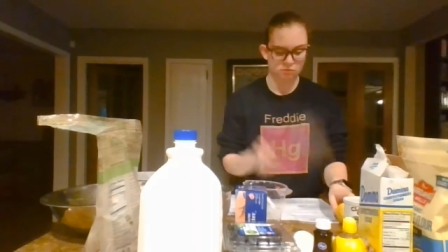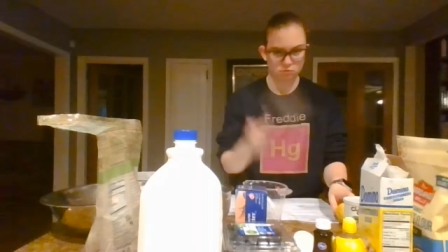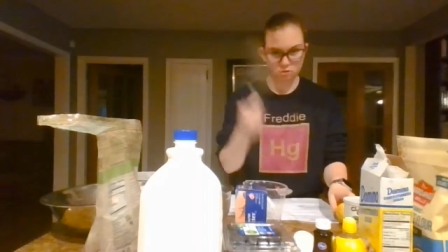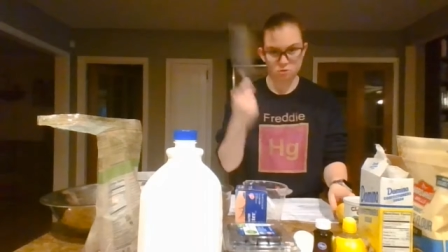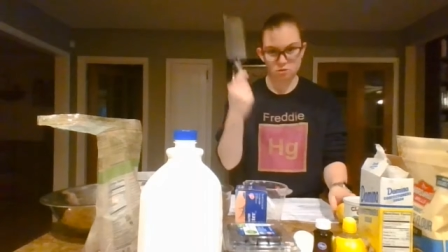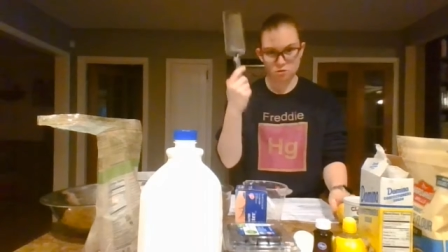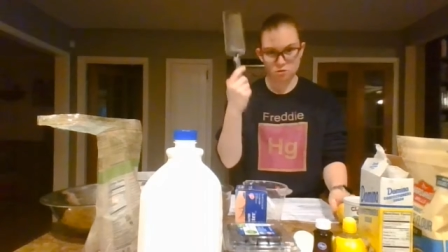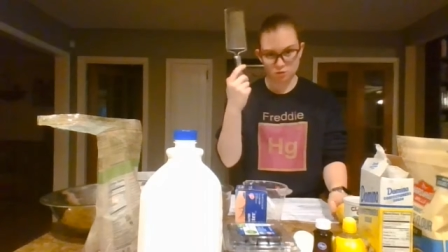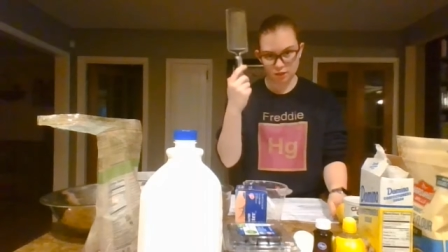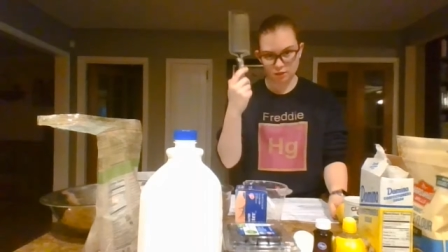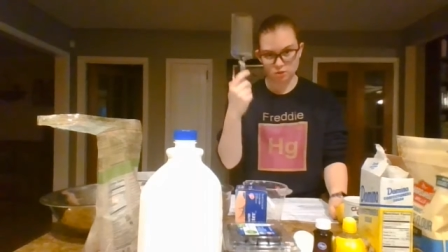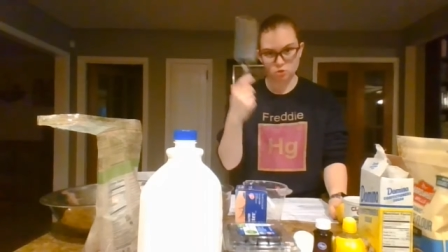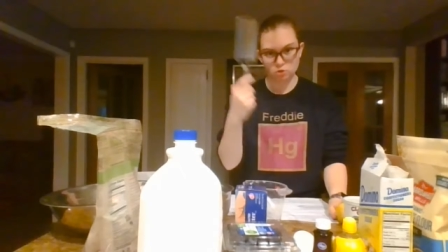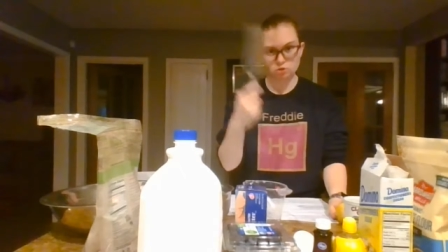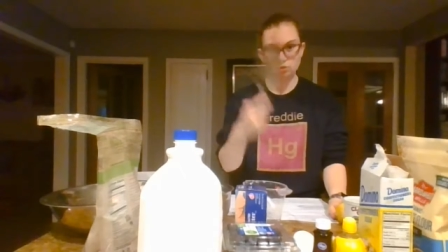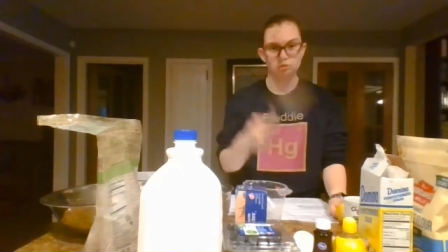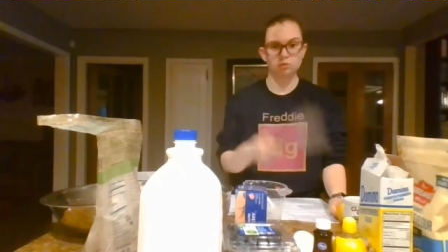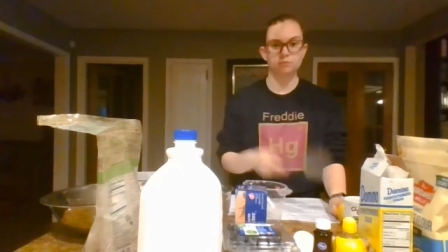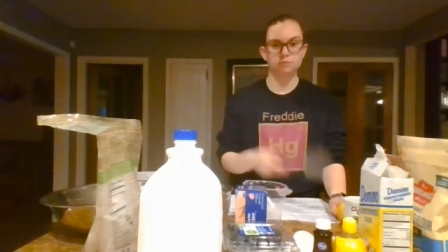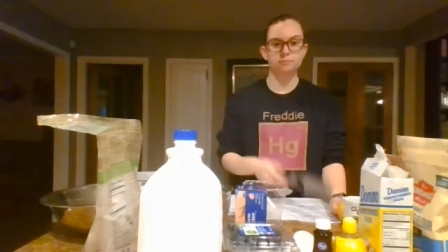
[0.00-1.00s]
Your
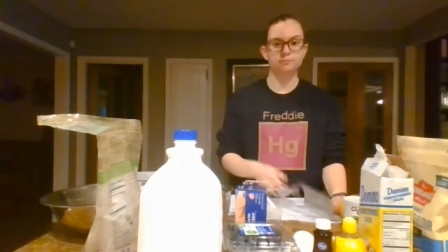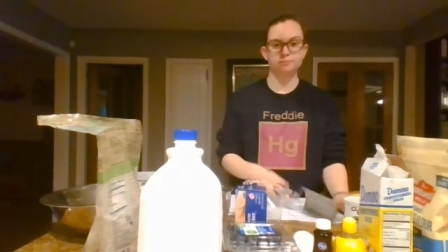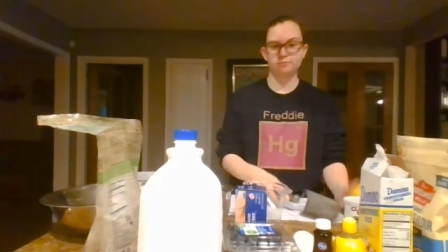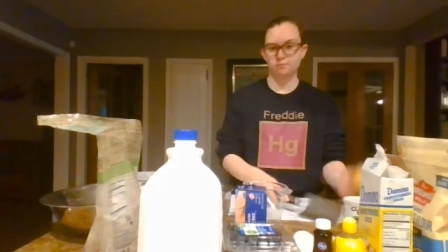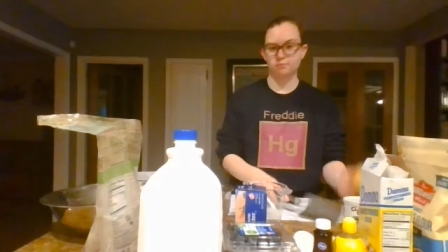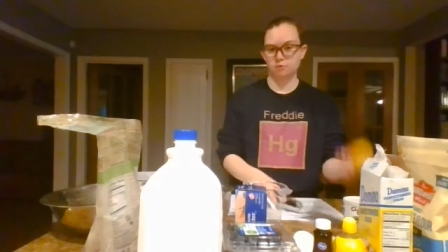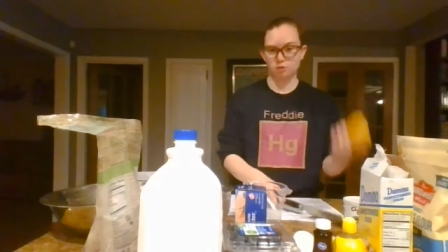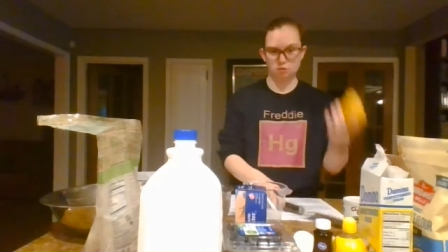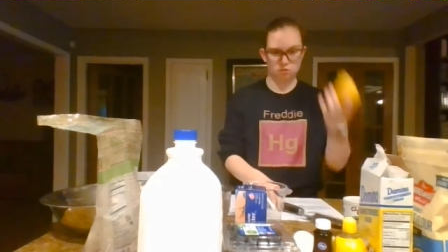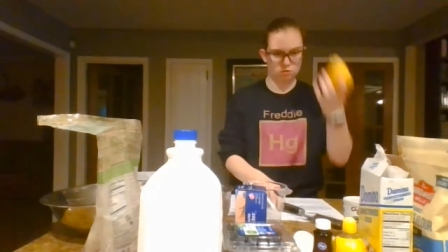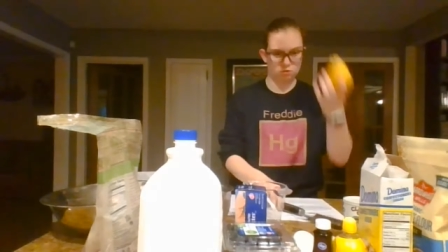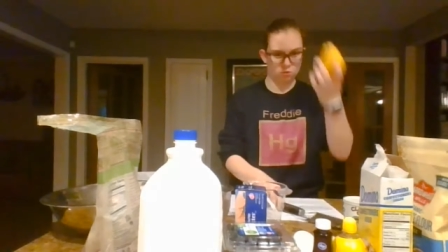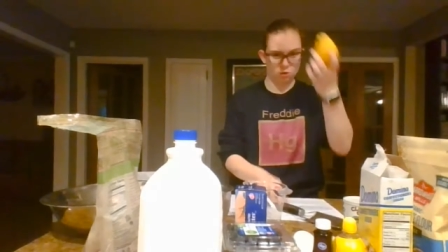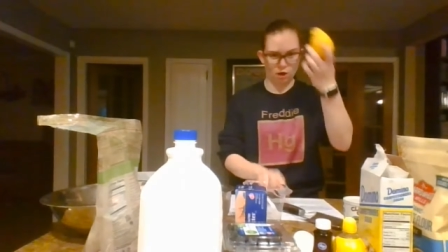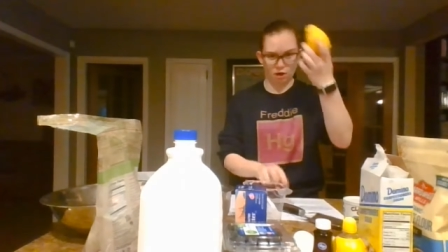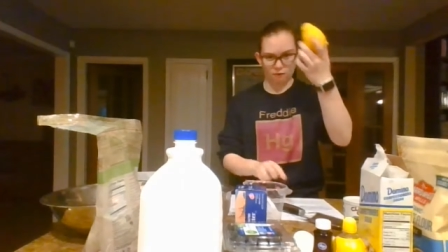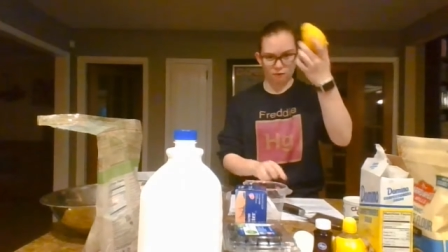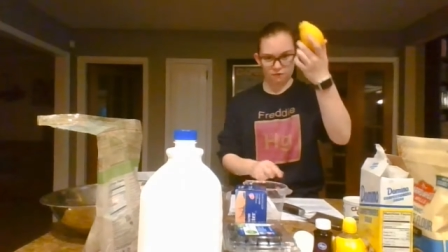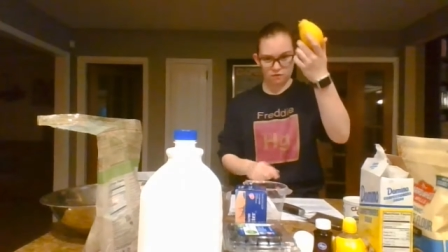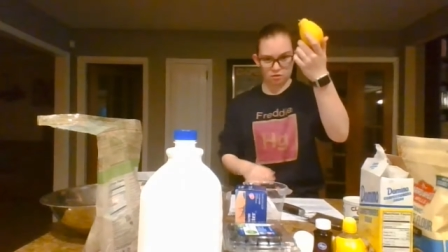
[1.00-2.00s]
zester, because you
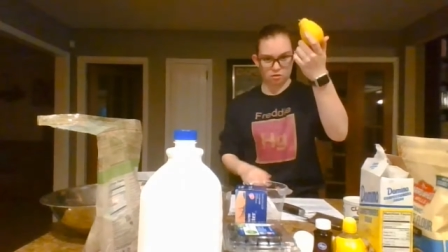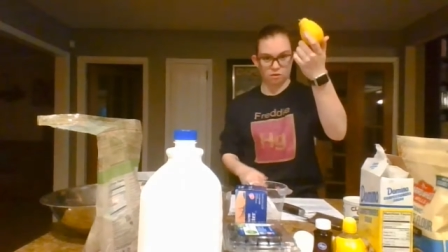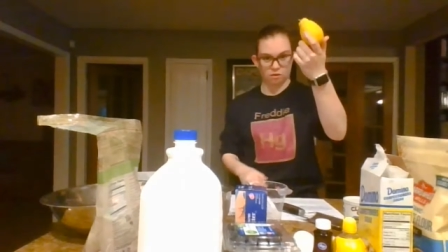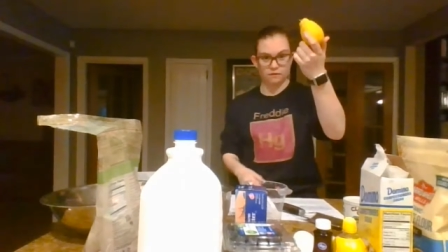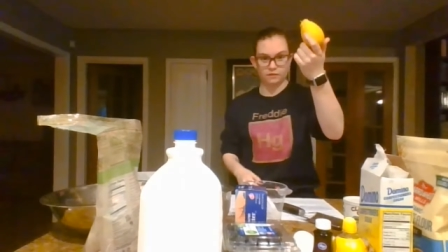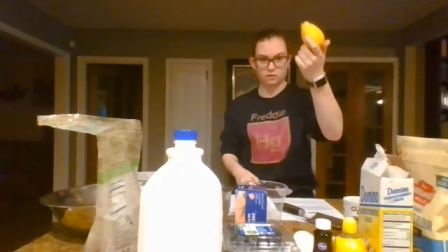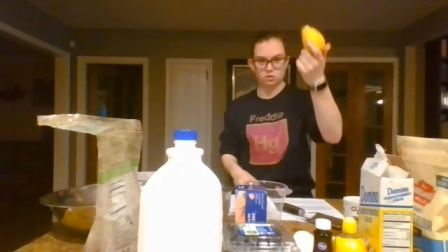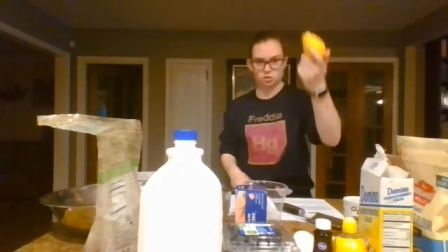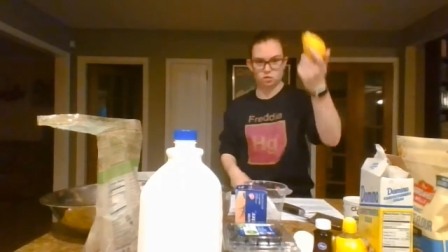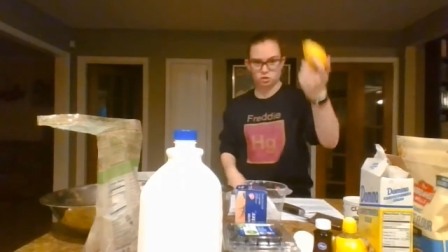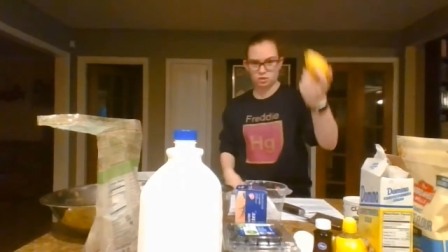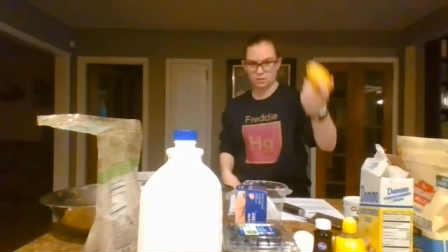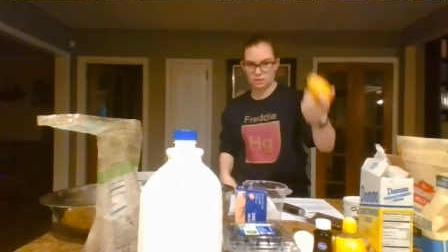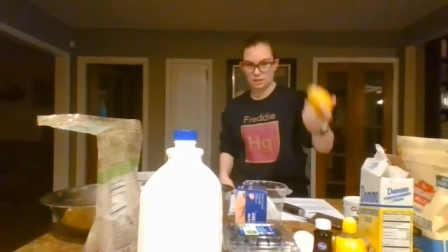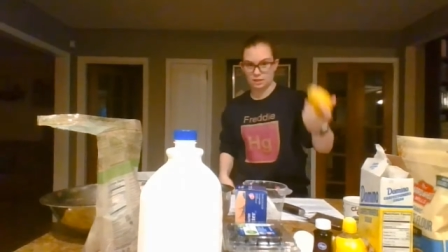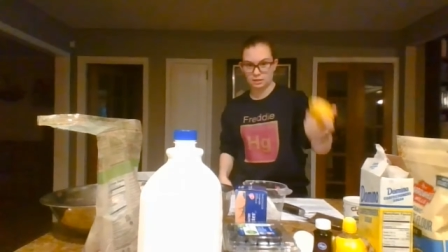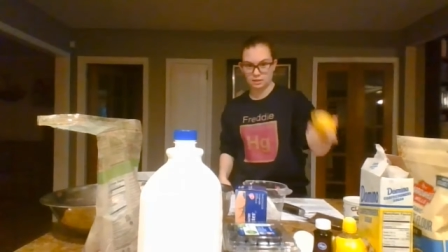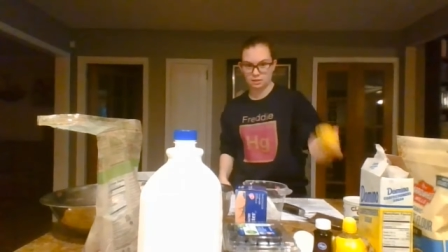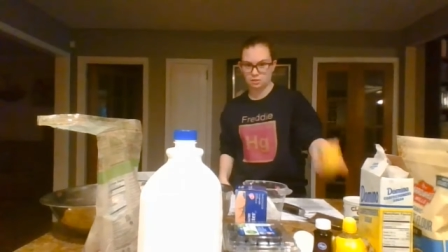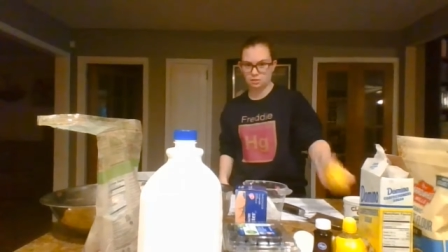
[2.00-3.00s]
have to eventually
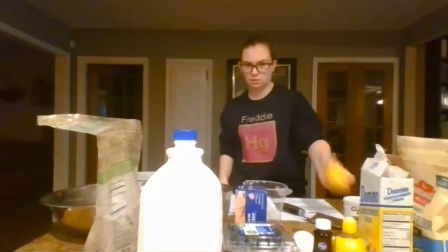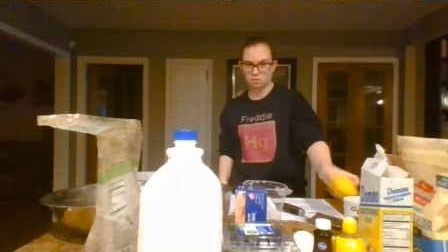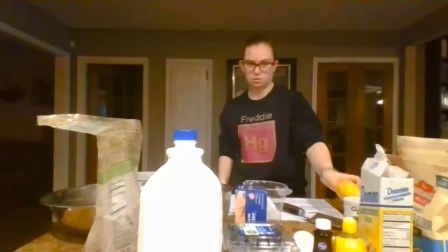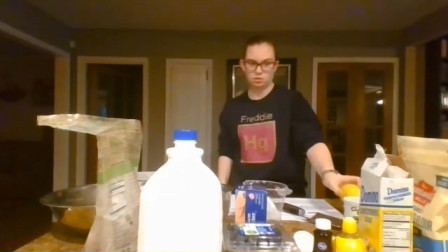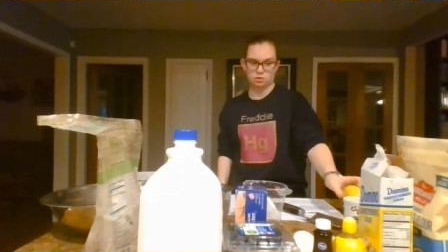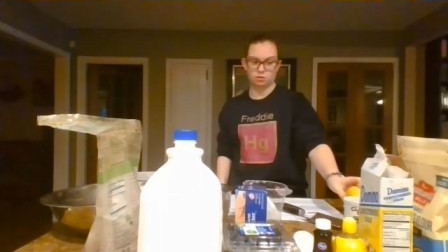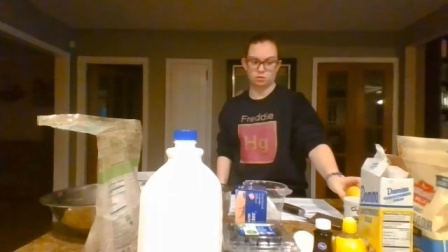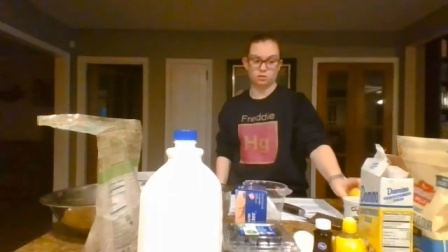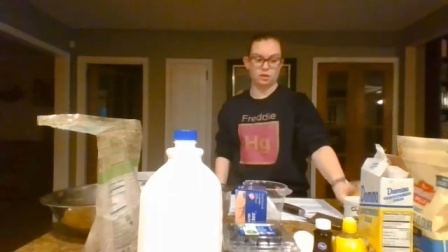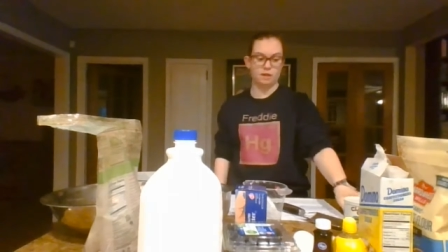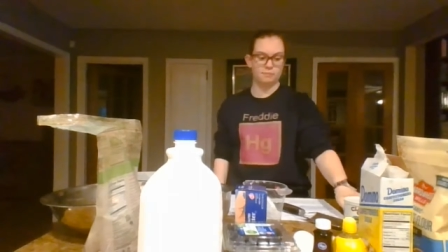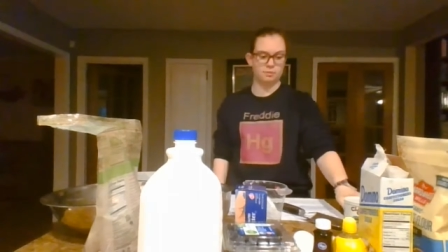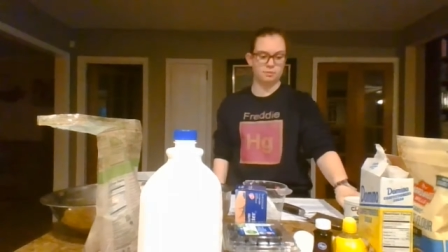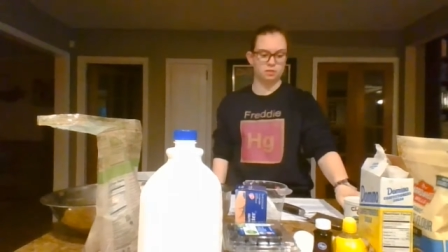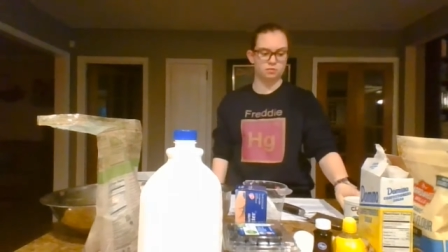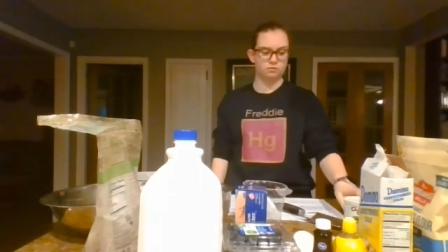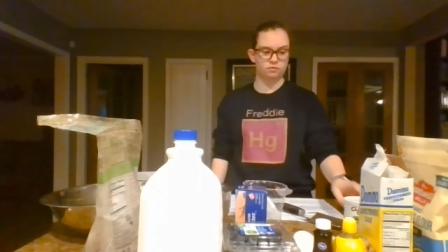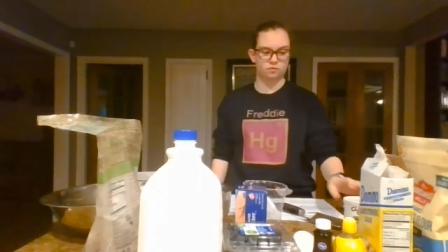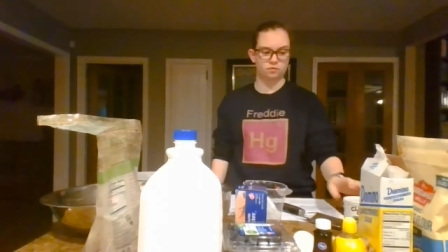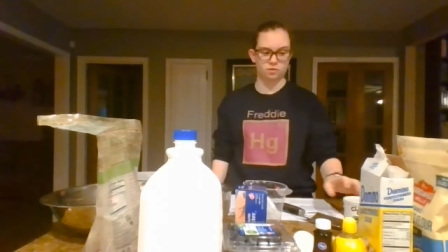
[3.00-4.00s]
zest the
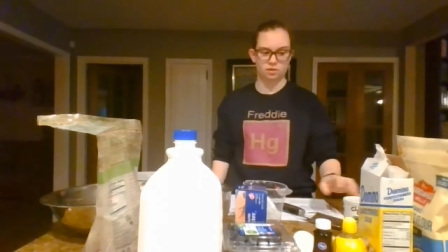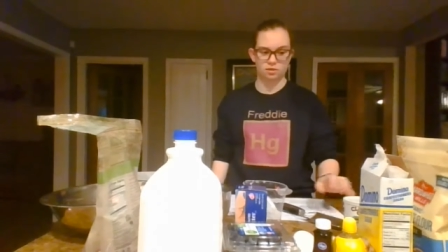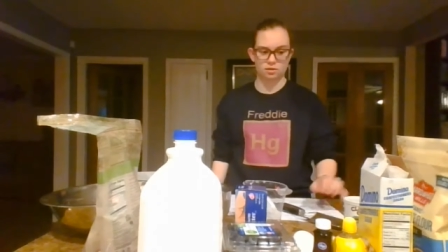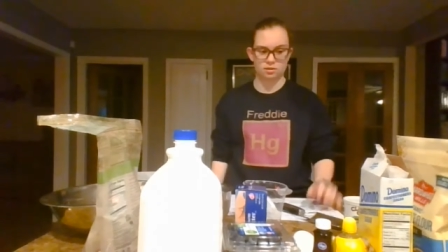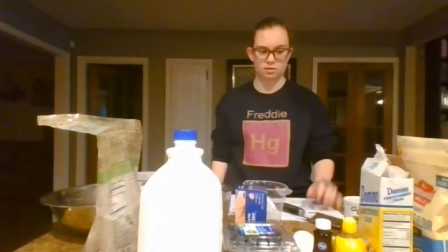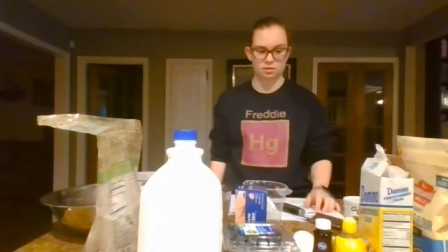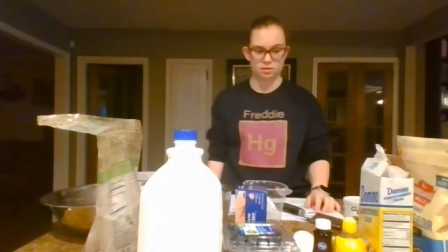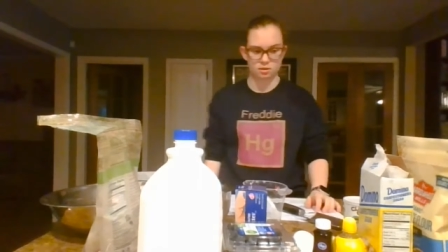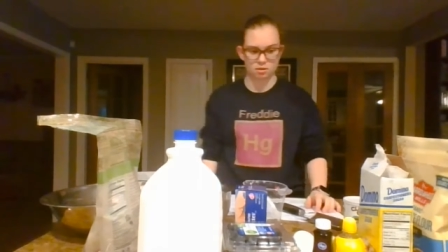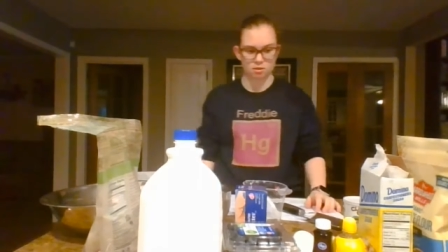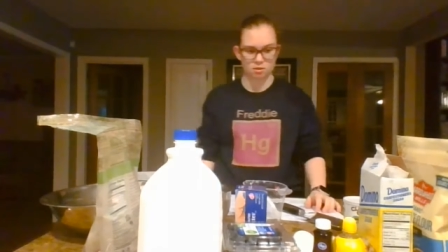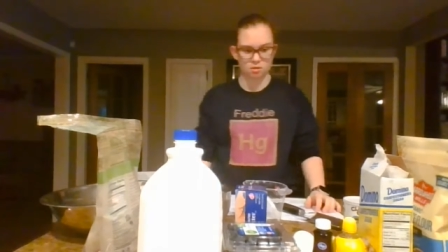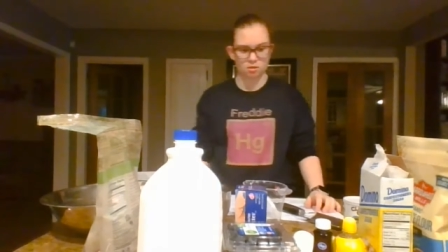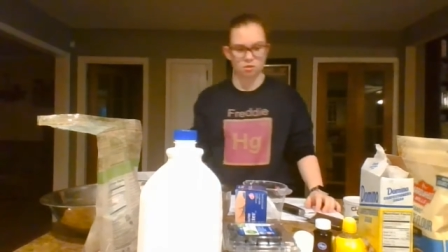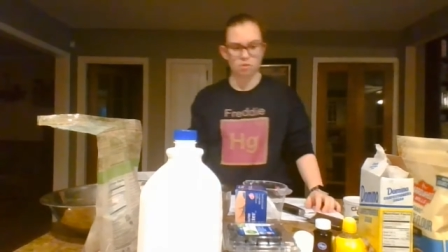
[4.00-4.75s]
lemon for this.